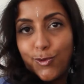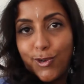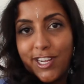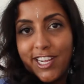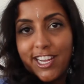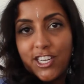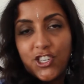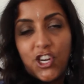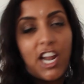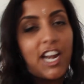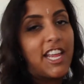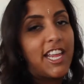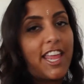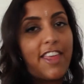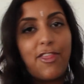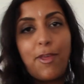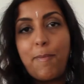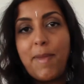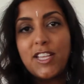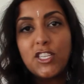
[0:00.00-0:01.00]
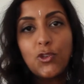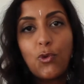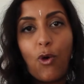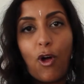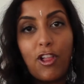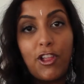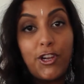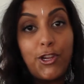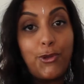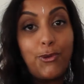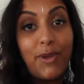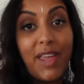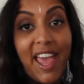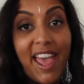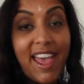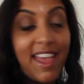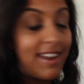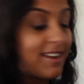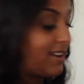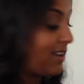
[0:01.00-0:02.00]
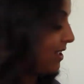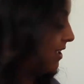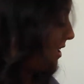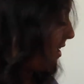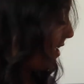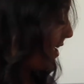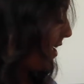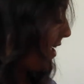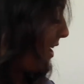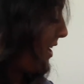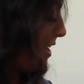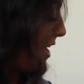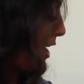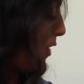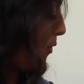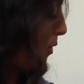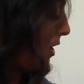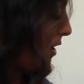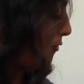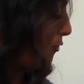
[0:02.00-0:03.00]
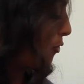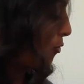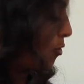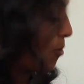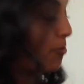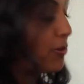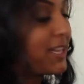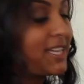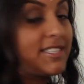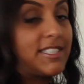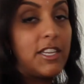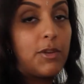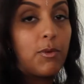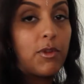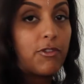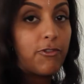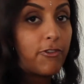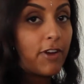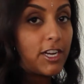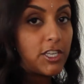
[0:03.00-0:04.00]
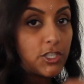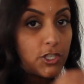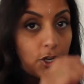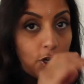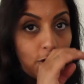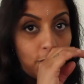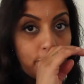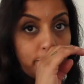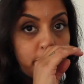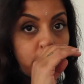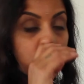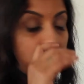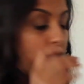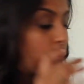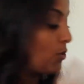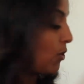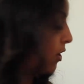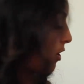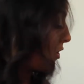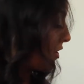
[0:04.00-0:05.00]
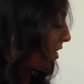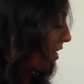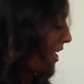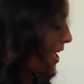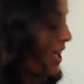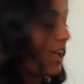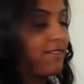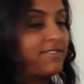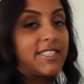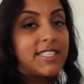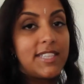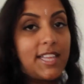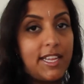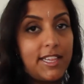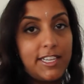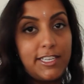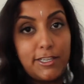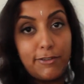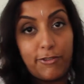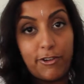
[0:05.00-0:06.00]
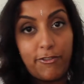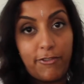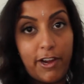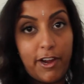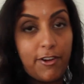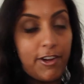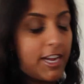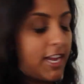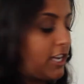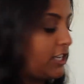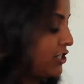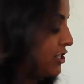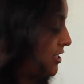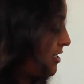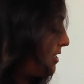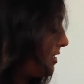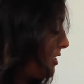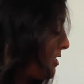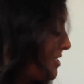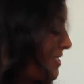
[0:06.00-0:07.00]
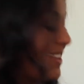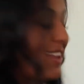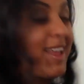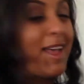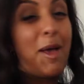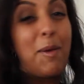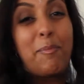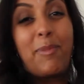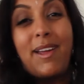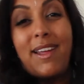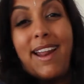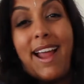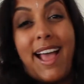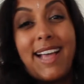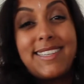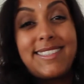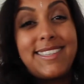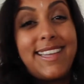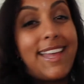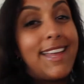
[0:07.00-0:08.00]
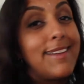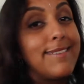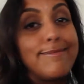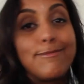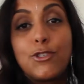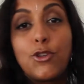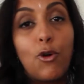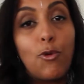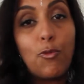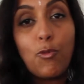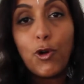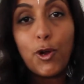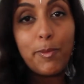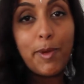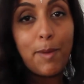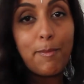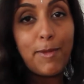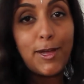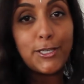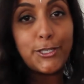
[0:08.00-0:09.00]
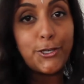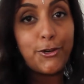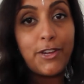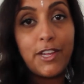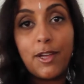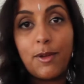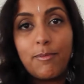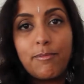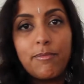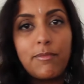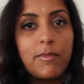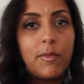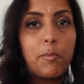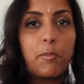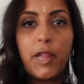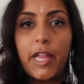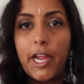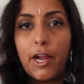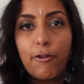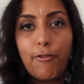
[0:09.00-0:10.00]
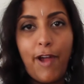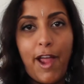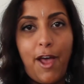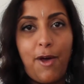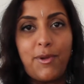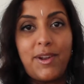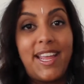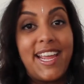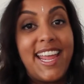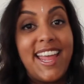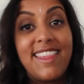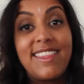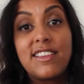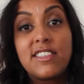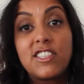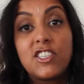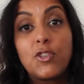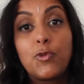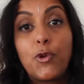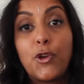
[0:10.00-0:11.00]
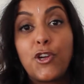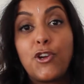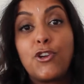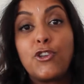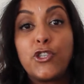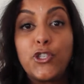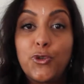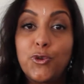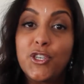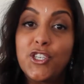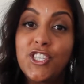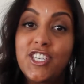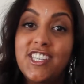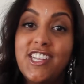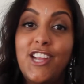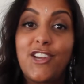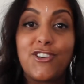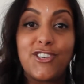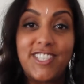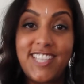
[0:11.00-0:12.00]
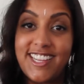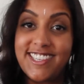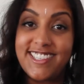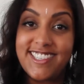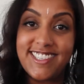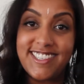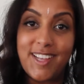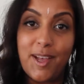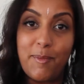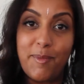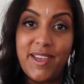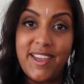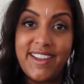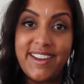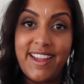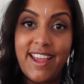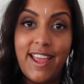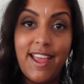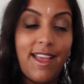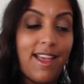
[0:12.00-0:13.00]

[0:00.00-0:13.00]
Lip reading: wanna try to get the best quality you can. Now, if you're replacing with fresh herbs, you are gonna have slightly different variations, but I say don't worry about measuring them, play around. Again, this is where your intuition and your senses come in.